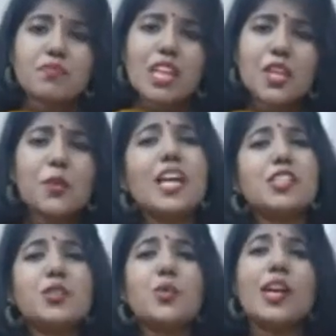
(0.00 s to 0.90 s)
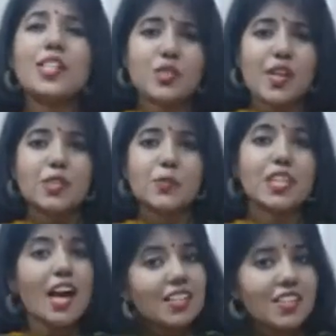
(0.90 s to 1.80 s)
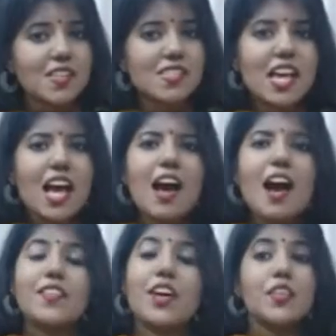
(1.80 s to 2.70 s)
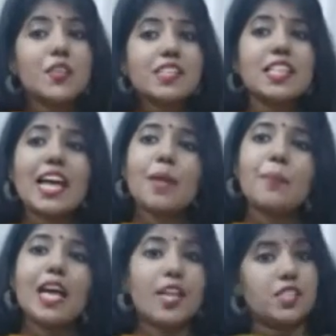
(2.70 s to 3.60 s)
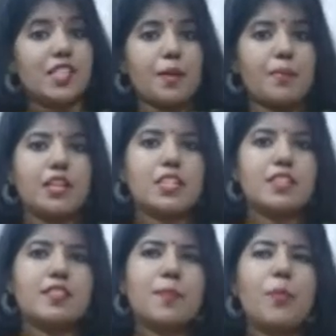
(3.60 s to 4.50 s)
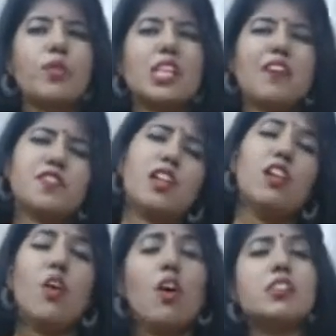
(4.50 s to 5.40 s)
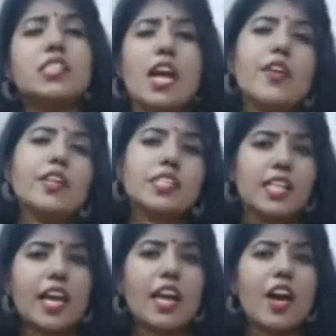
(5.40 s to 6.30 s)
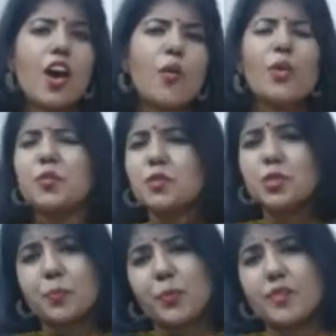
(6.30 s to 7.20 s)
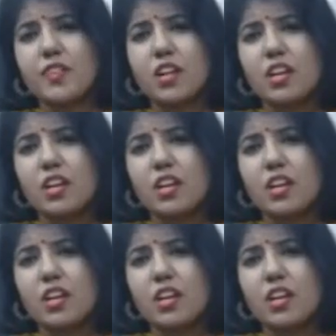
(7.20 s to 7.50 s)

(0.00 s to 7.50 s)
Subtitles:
you get to interact with others. The other reason can be entertainment. Suppose after a long tiring day, what would you prefer,